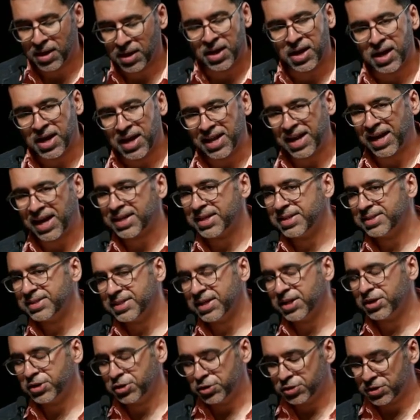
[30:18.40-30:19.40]
And I can
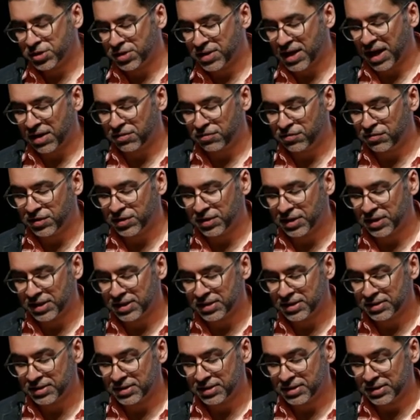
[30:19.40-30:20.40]
tell you to that feeling
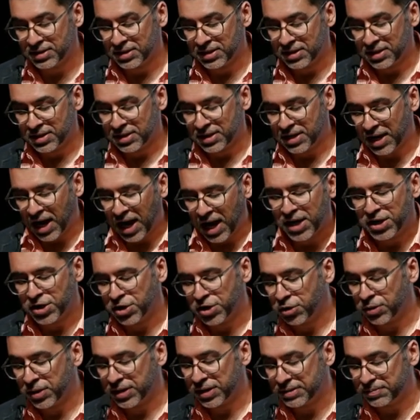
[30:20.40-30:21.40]
that I
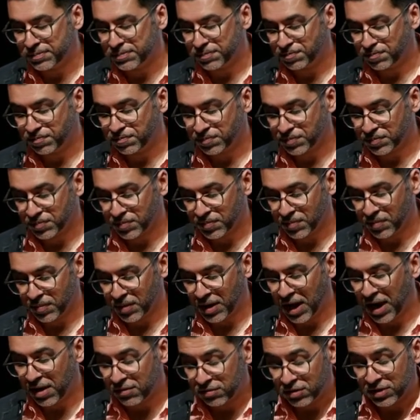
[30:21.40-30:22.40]
know it.
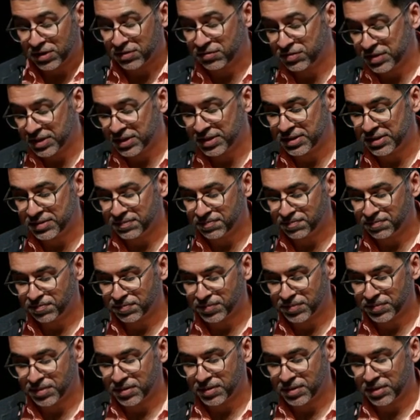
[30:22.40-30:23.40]
I've lived it,
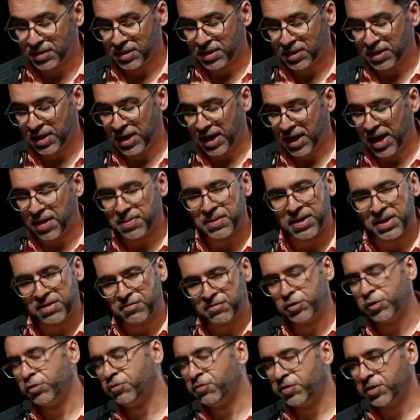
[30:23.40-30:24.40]
and that if
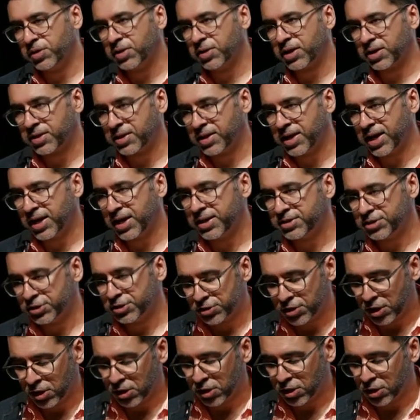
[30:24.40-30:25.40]
you feel like that, you're
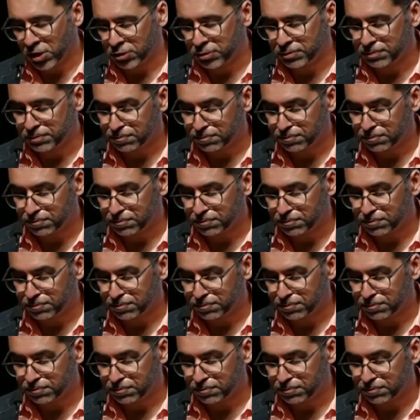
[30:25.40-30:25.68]
not alone.